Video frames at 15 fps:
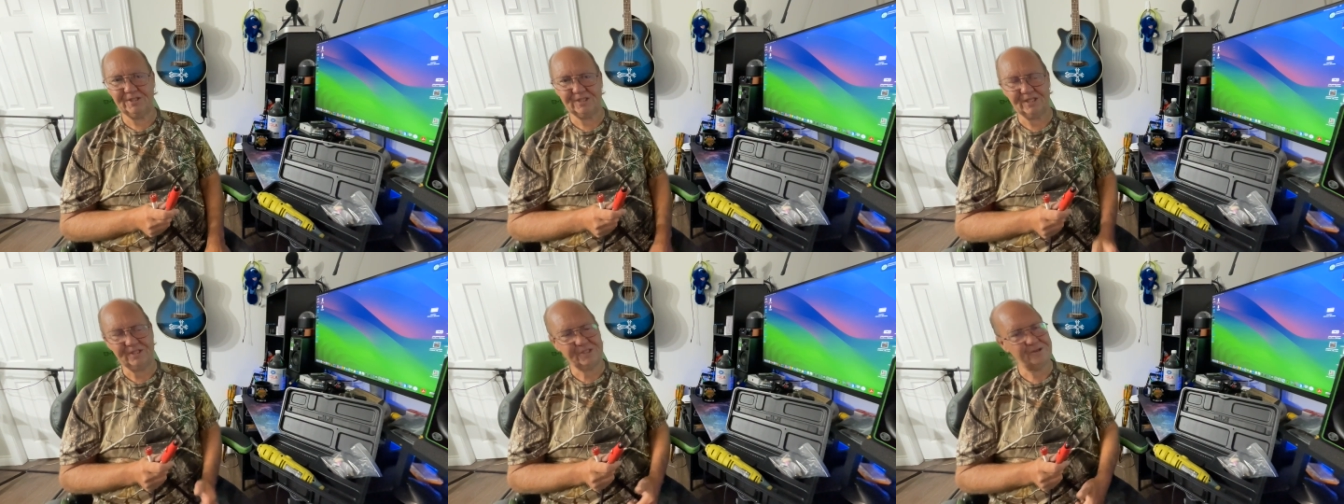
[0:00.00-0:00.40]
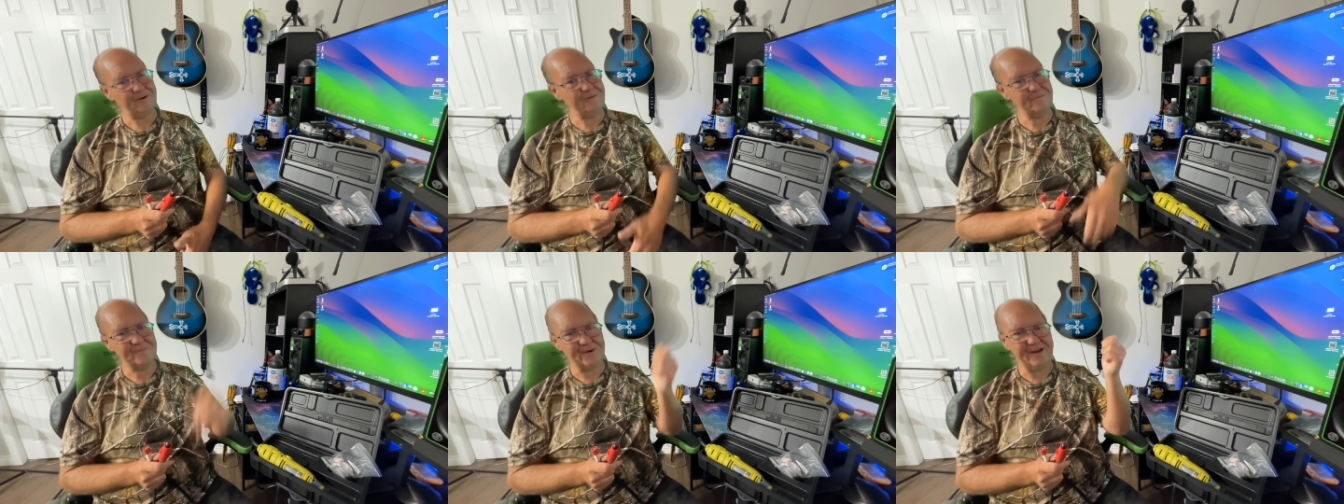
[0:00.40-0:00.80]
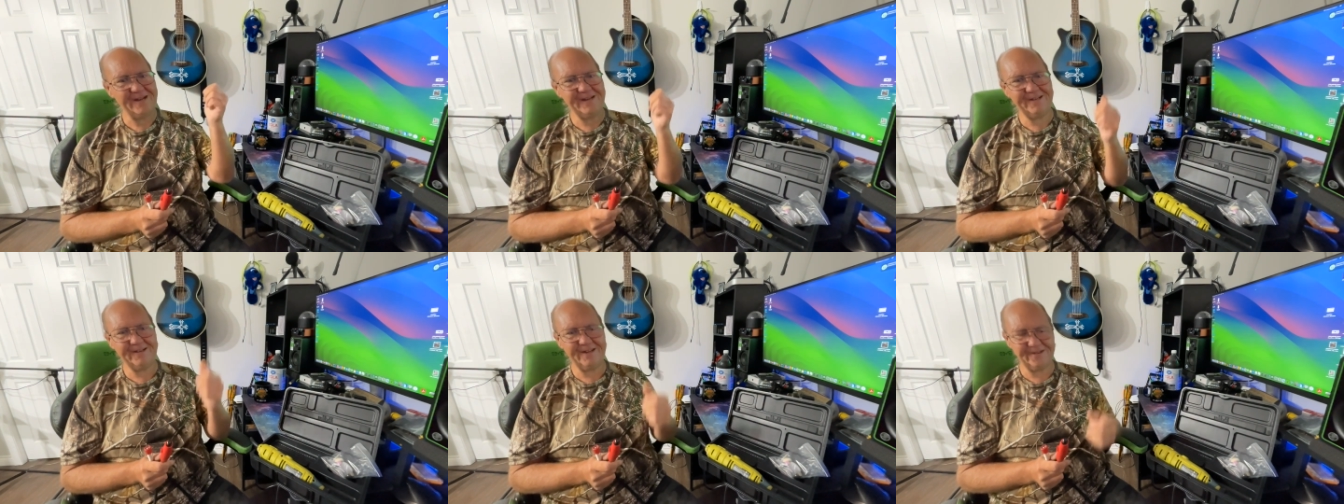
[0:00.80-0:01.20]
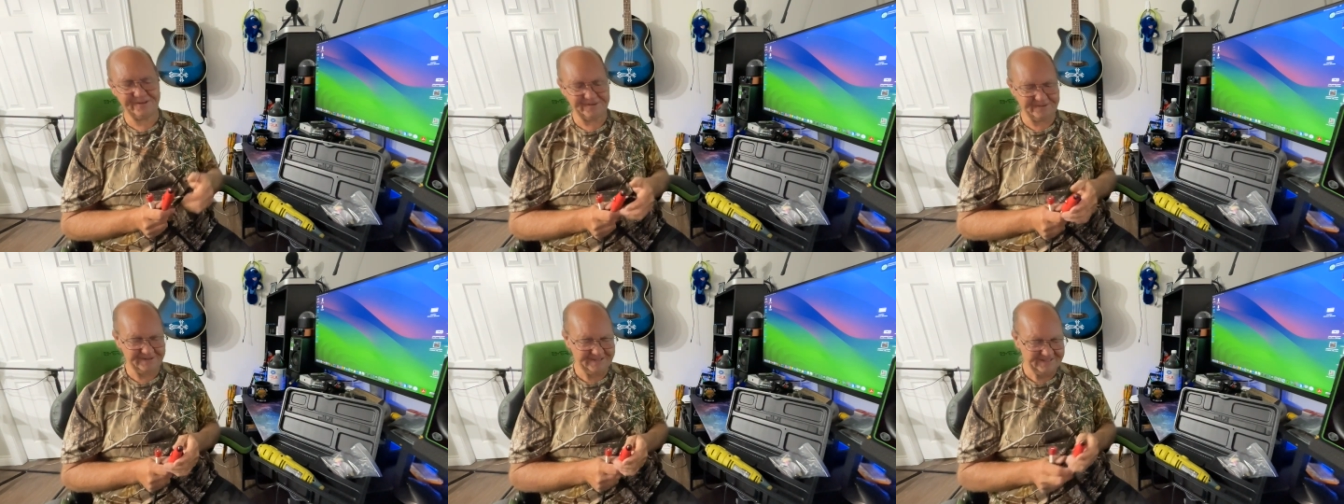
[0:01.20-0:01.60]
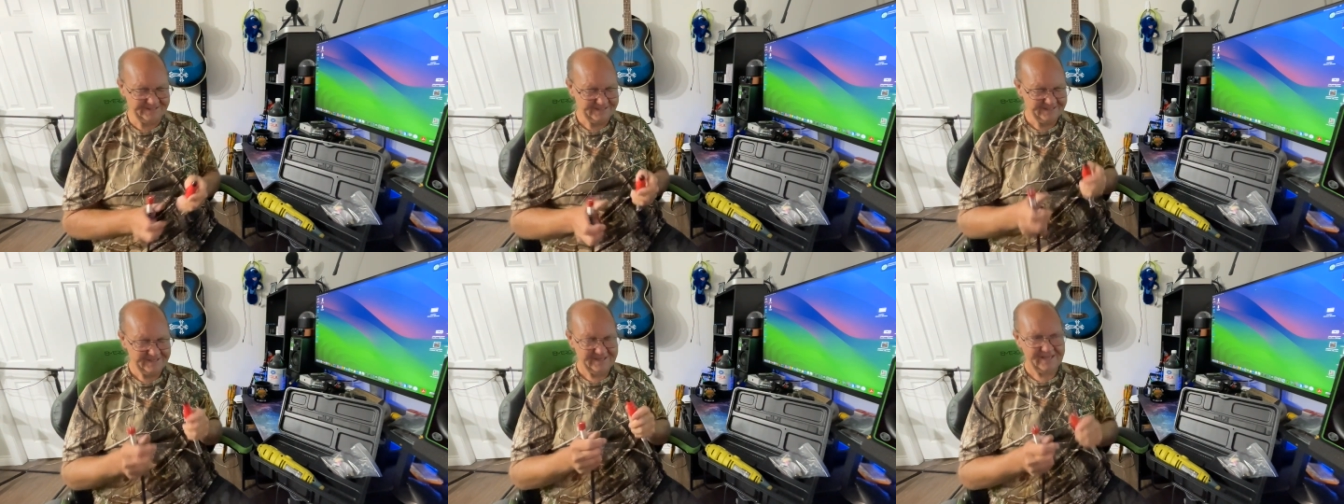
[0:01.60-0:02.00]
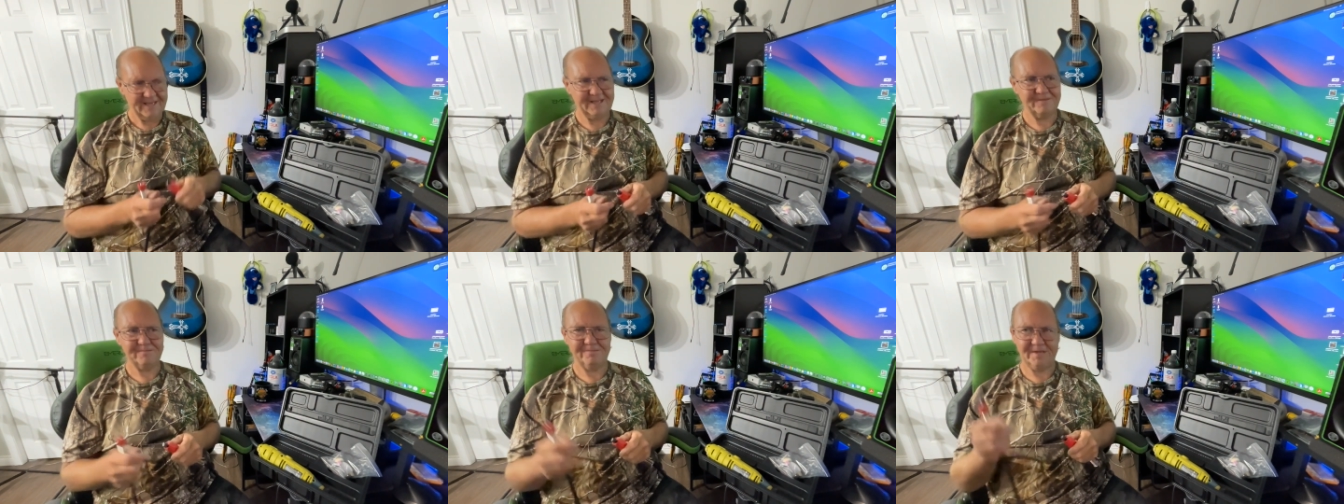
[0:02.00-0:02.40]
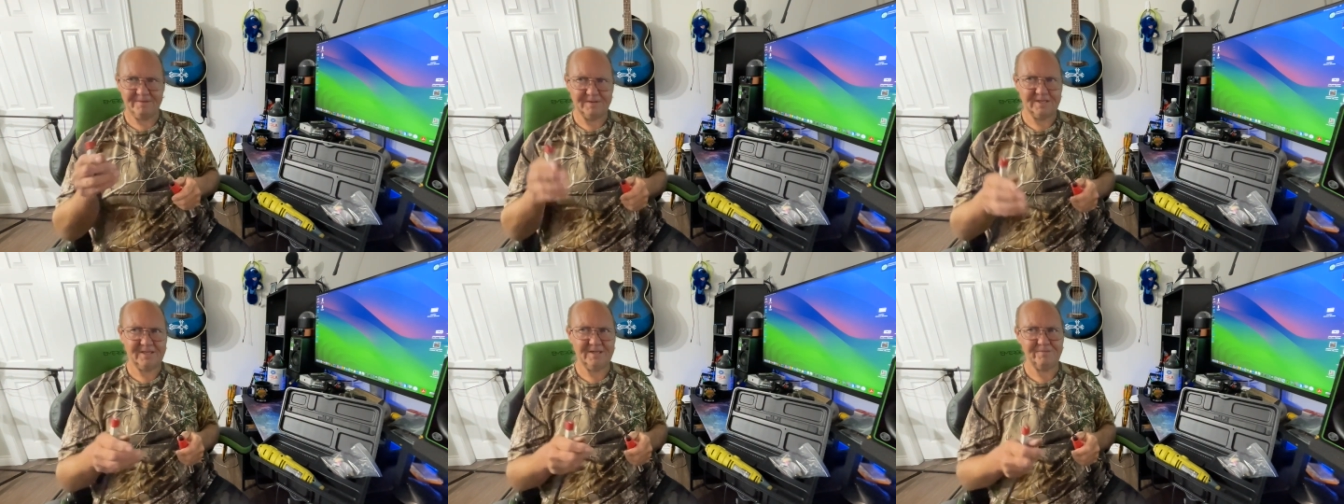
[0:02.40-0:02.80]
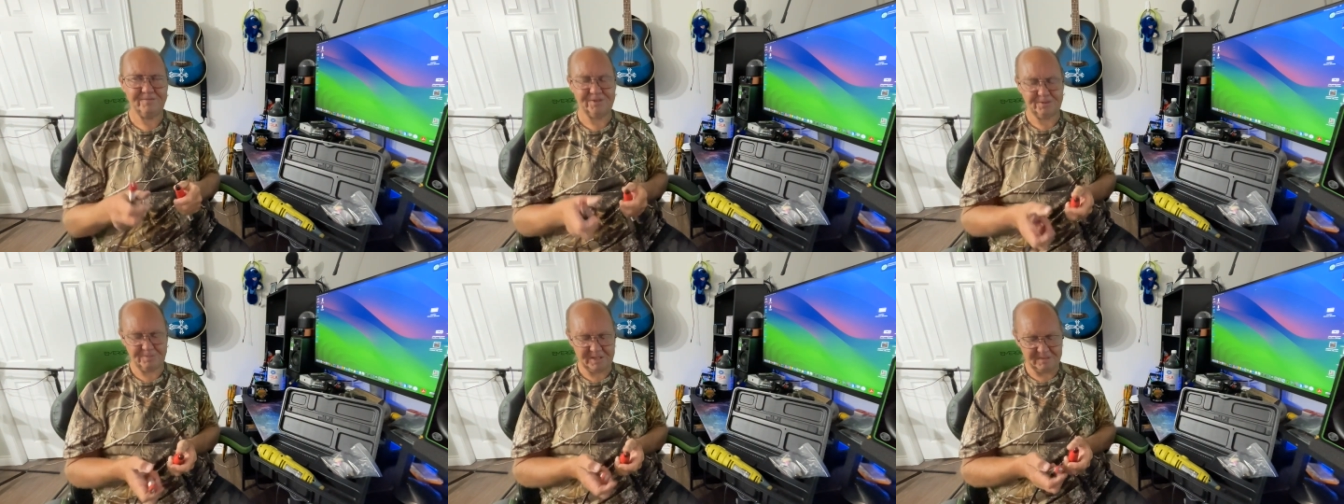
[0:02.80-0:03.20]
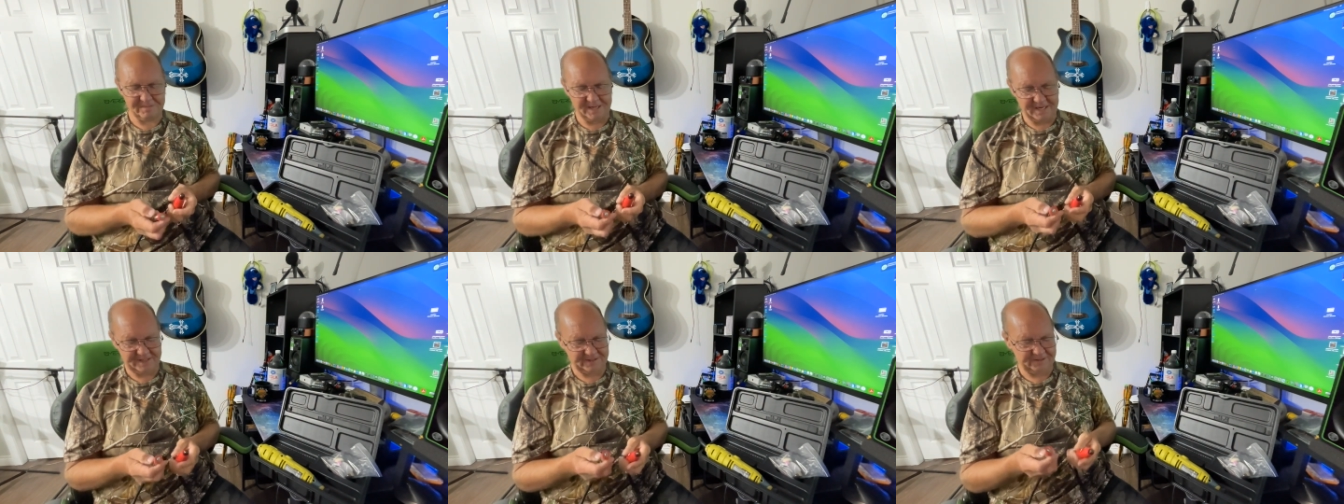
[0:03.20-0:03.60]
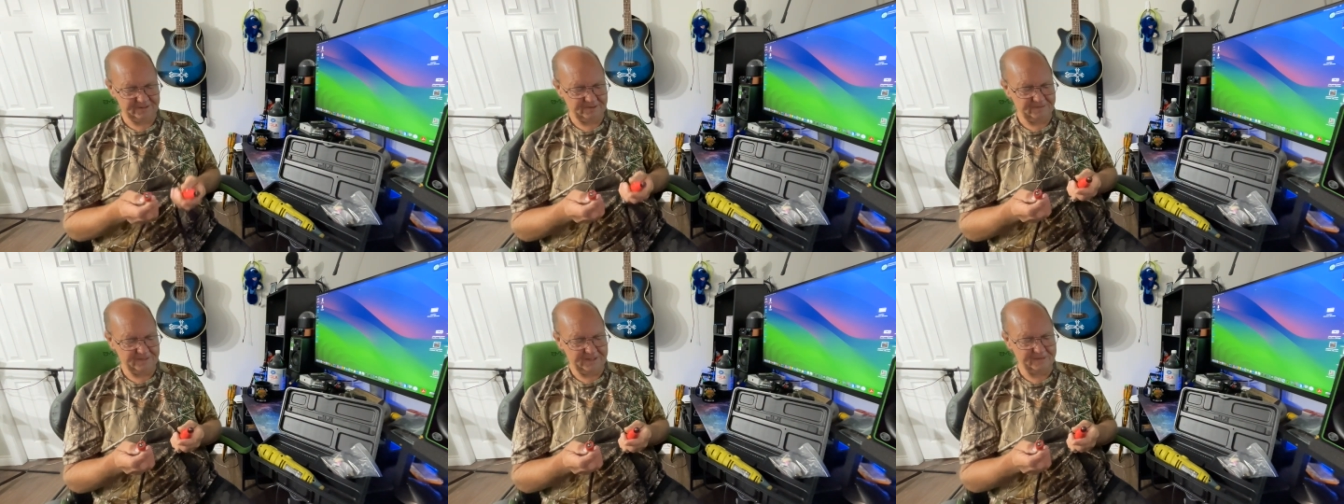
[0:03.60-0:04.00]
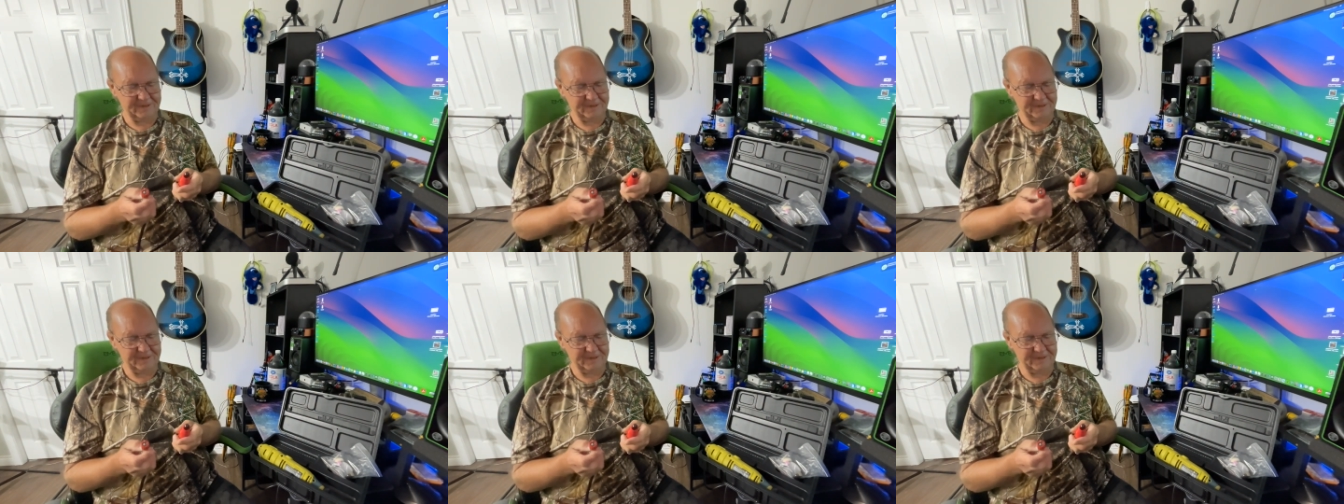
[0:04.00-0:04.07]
Let's go buy another one and maybe cut the speed back a little bit.